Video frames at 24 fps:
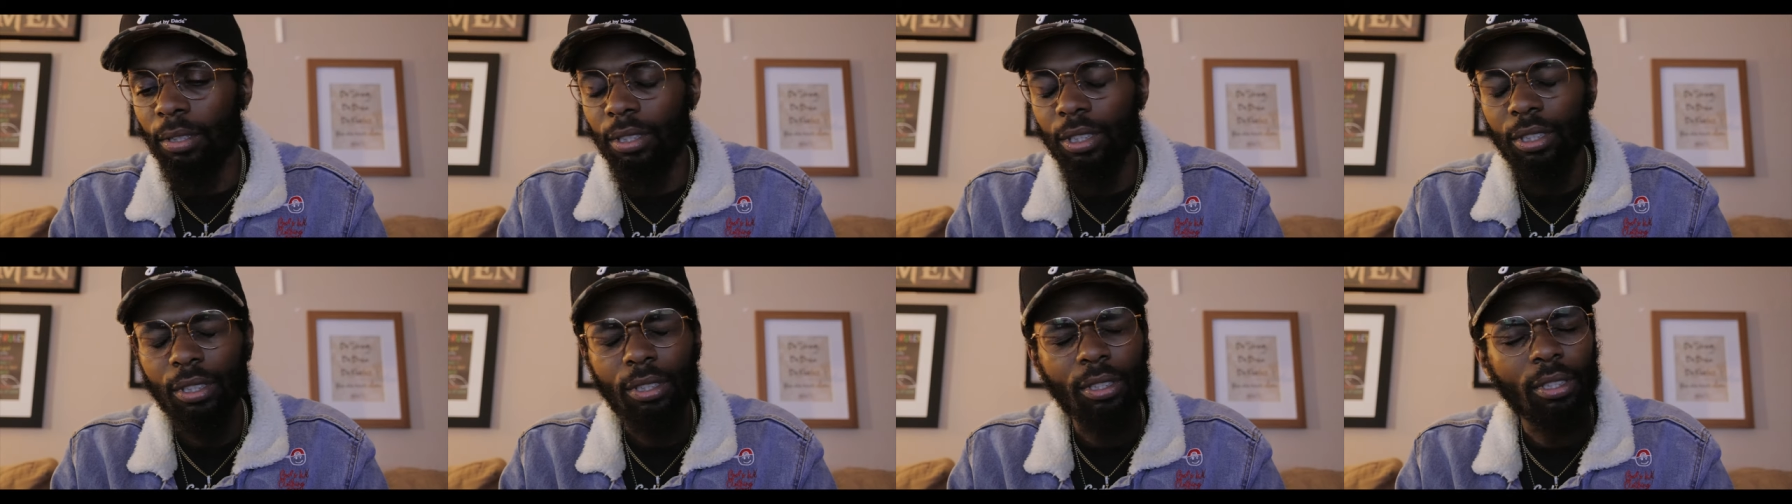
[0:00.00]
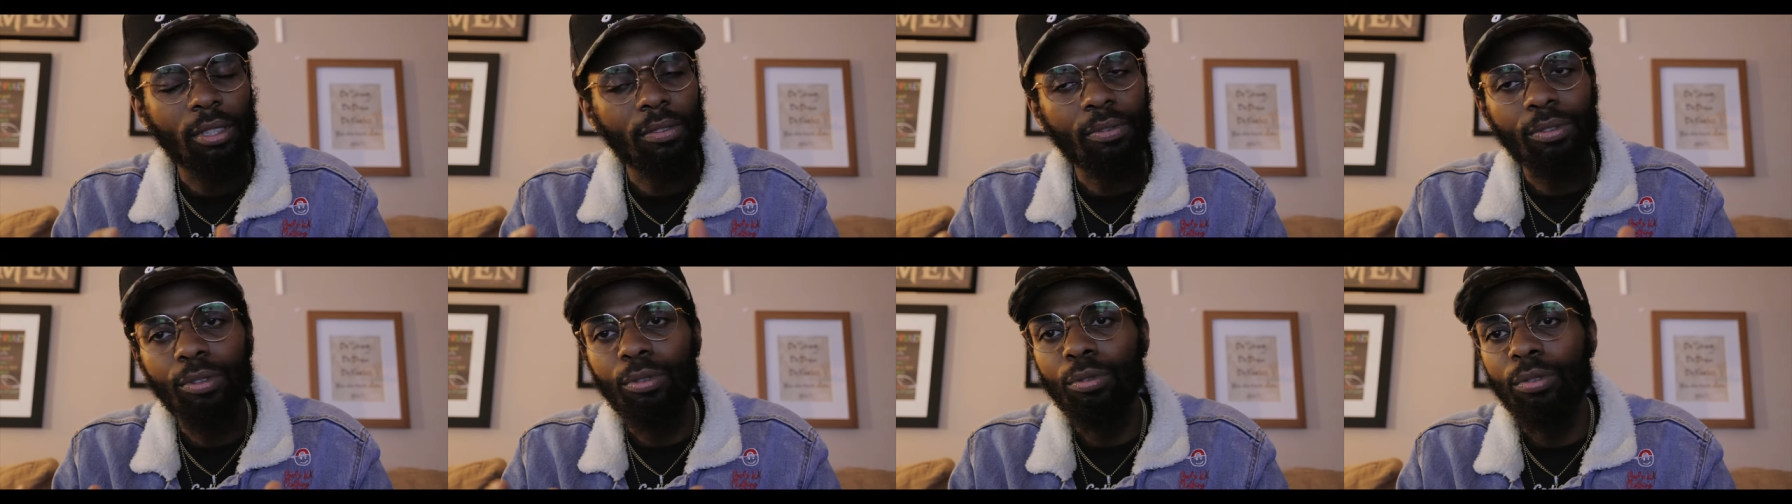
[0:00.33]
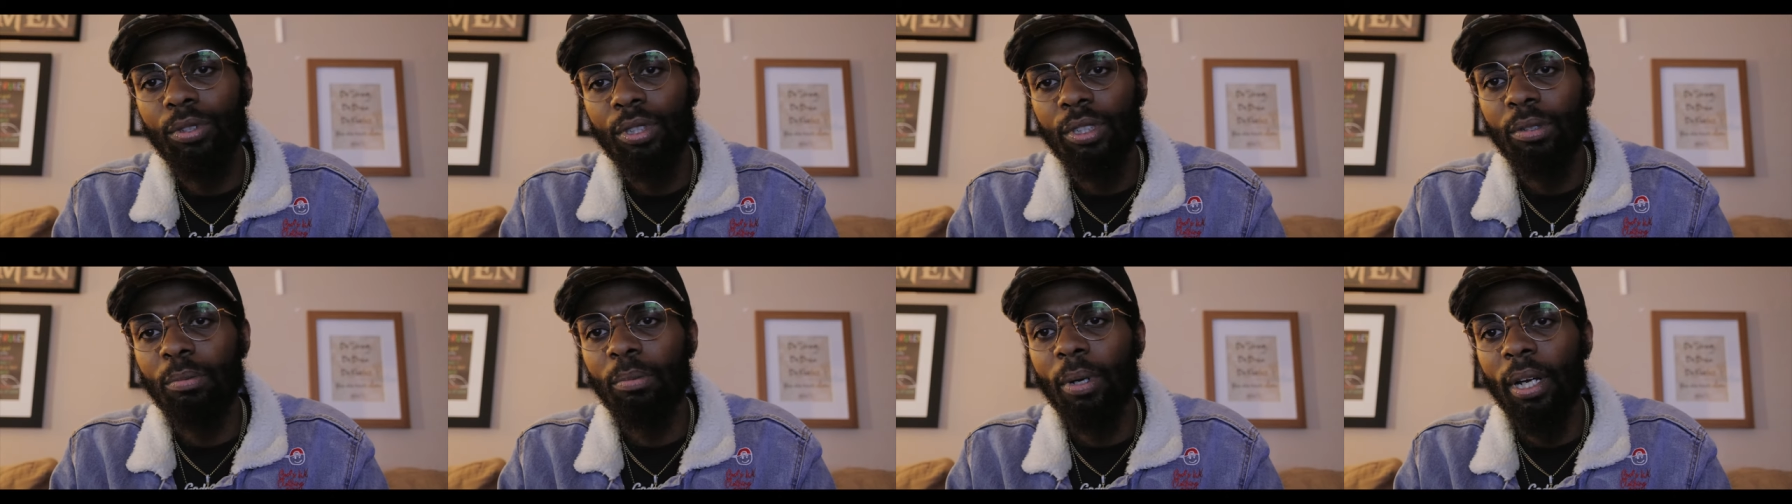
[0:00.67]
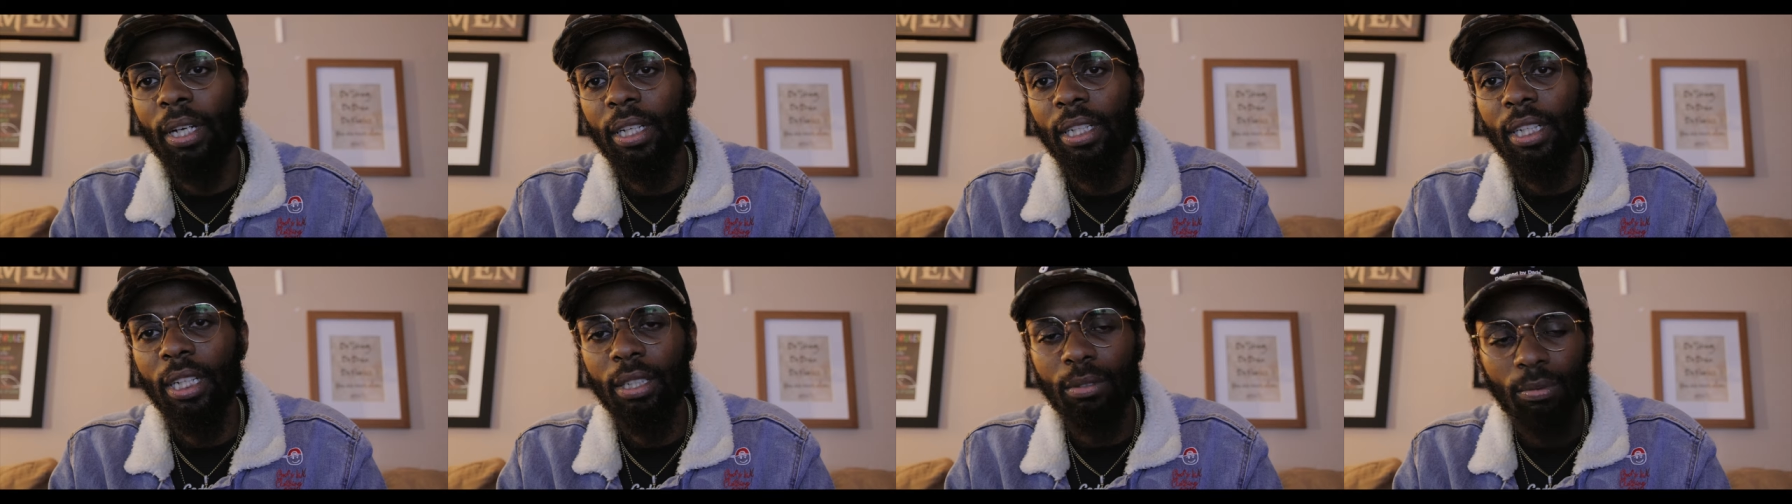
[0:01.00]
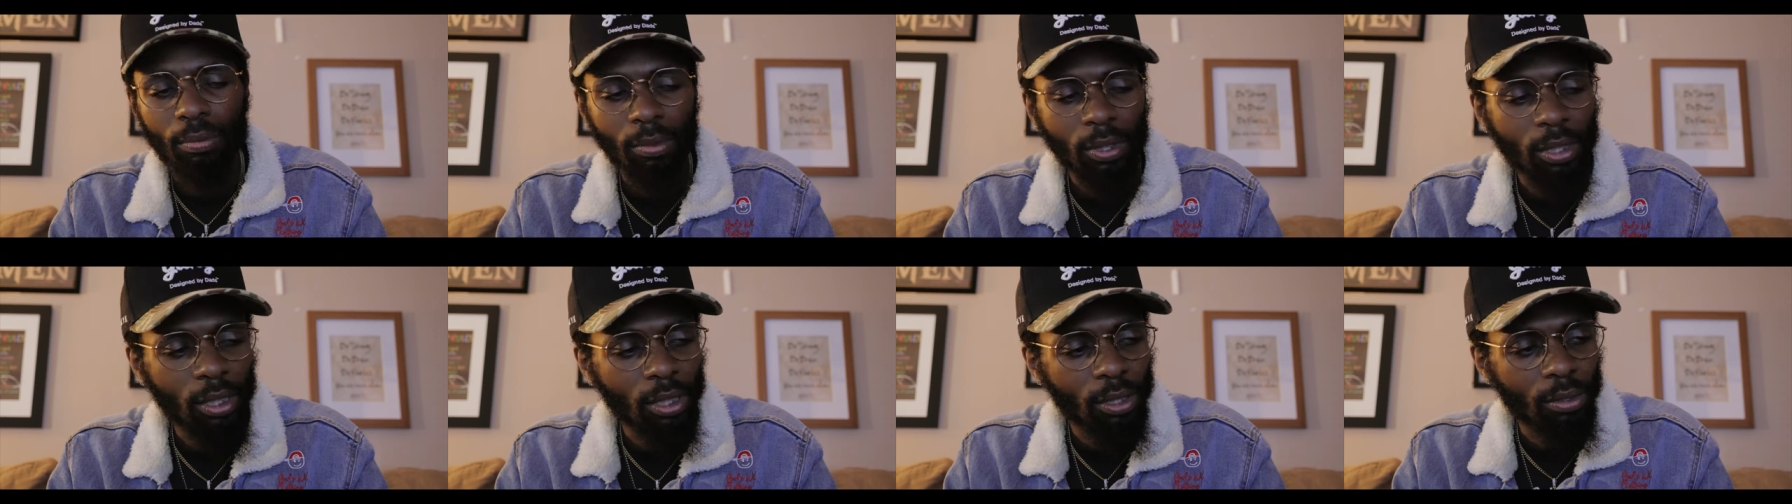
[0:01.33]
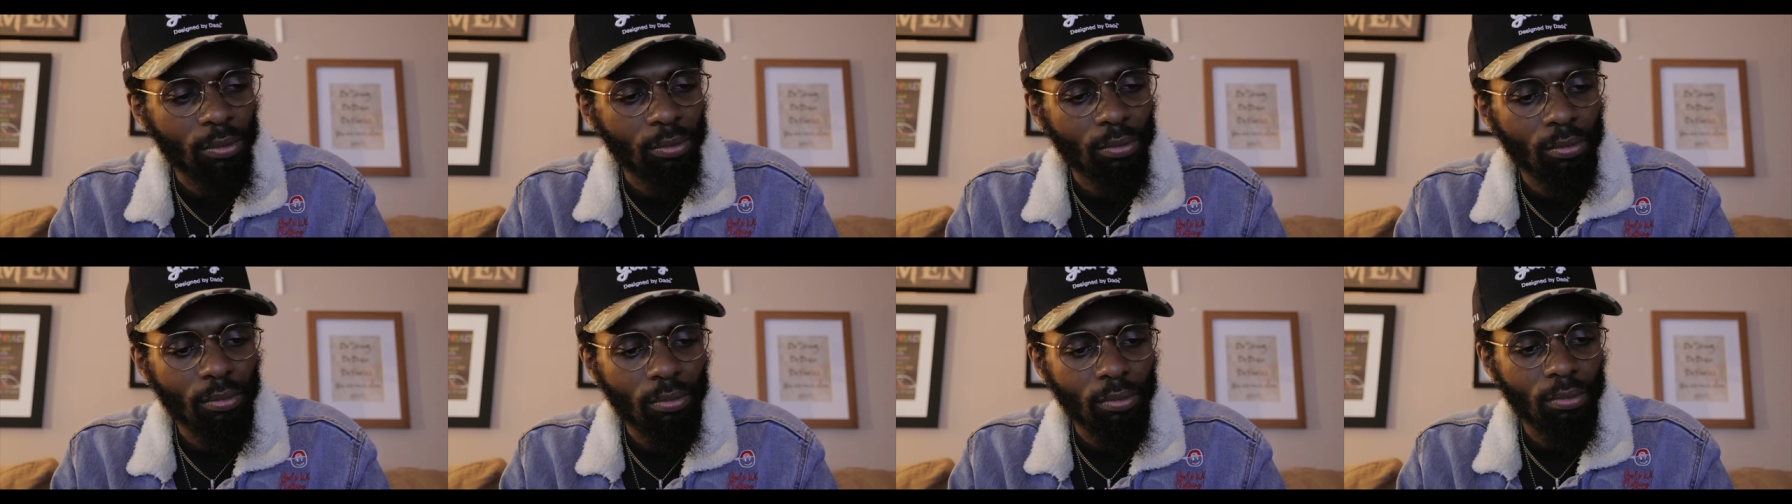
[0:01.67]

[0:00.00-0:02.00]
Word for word: And just, if you're somebody that's really